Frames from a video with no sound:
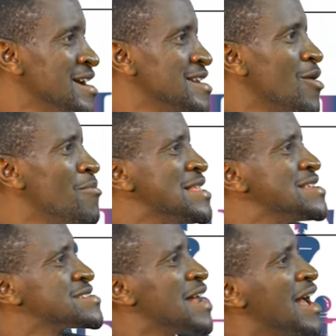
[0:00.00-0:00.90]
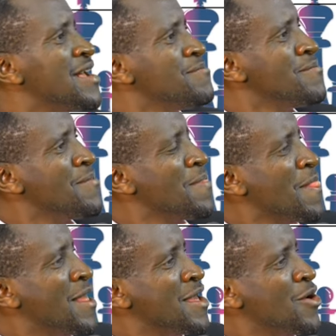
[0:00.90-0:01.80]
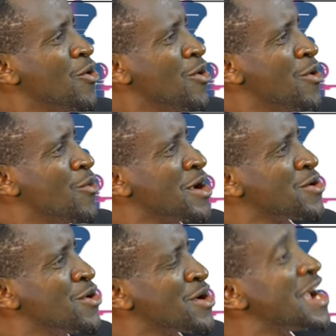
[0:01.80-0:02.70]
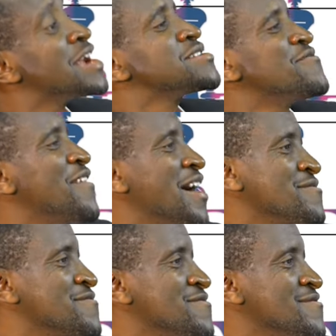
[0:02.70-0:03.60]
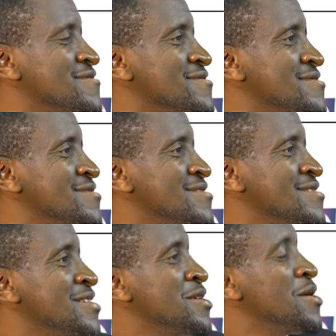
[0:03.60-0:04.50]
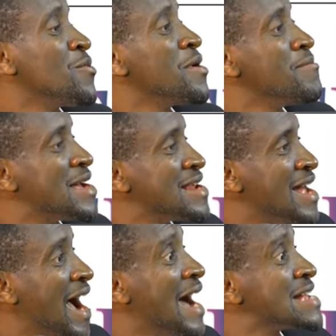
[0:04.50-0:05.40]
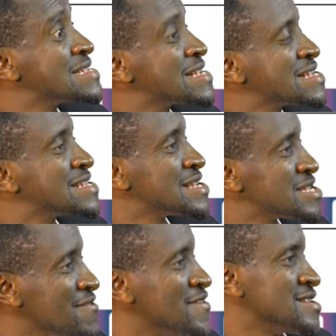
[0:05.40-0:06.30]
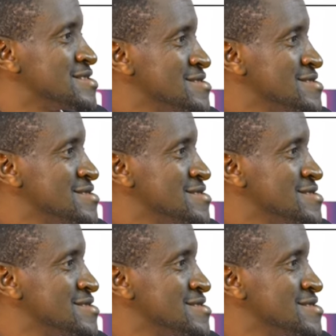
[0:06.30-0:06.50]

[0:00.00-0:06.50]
Now, by the time we clock 85, women are 67.